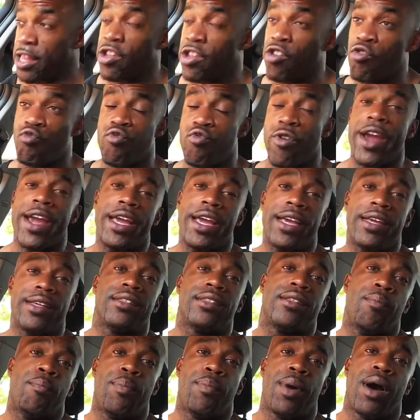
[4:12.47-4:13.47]
raise
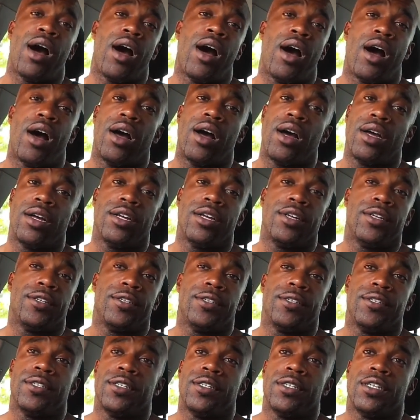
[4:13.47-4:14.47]
the bar.
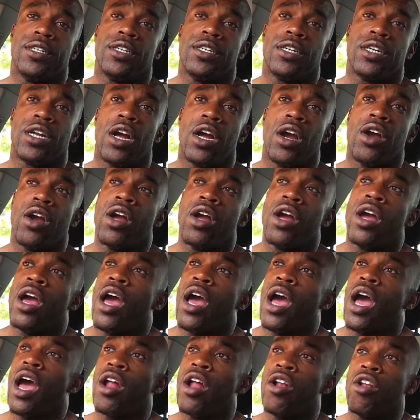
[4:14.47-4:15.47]
You know,
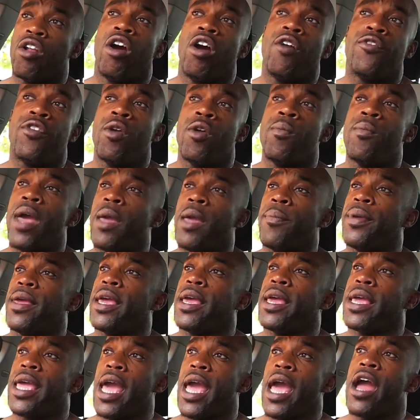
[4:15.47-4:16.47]
a lot of you may be
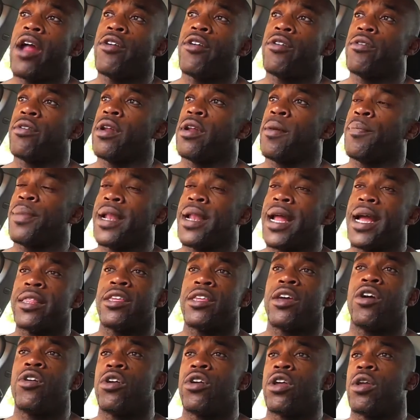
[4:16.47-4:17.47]
encountering a
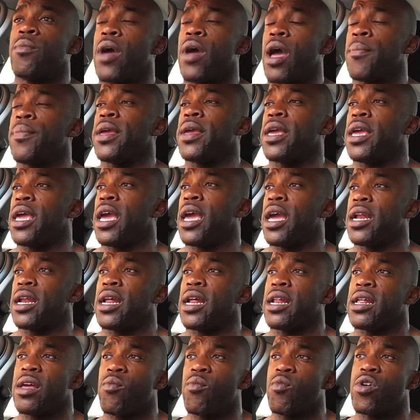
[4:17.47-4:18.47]
plateau. You might be hitting
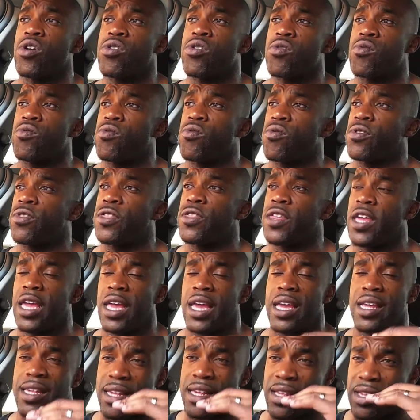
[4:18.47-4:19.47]
what you
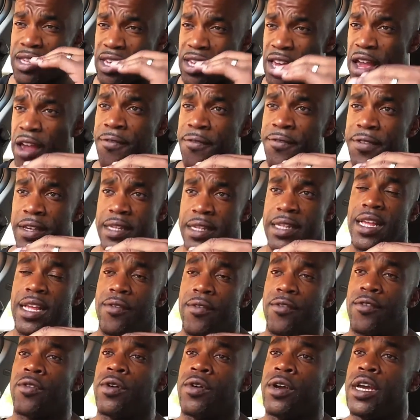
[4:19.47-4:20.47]
think is a surface
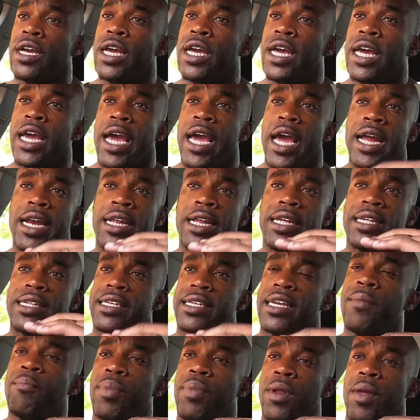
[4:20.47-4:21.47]
level. And it's
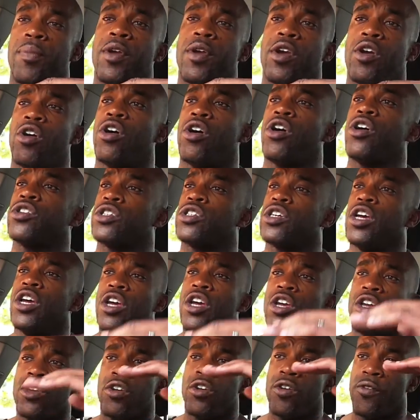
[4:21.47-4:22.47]
simply because
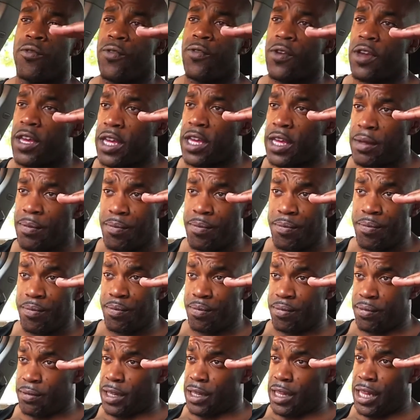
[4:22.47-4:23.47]
you've
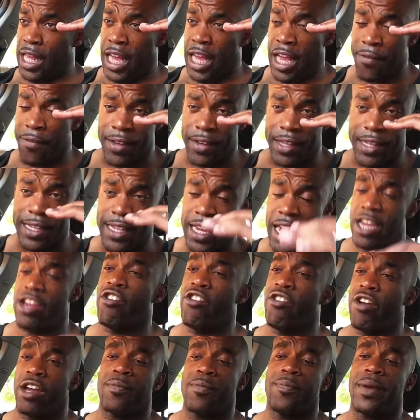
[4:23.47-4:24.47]
either set
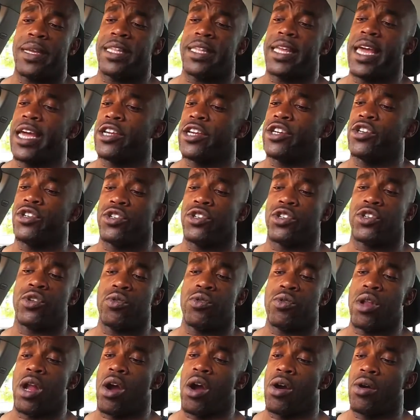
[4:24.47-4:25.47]
your expectation
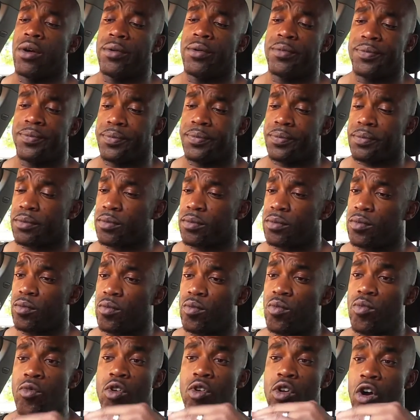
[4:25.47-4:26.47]
too low,
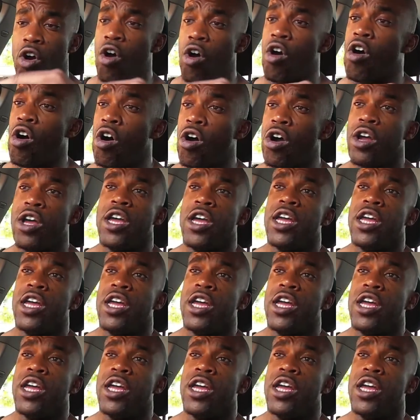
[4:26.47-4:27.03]
or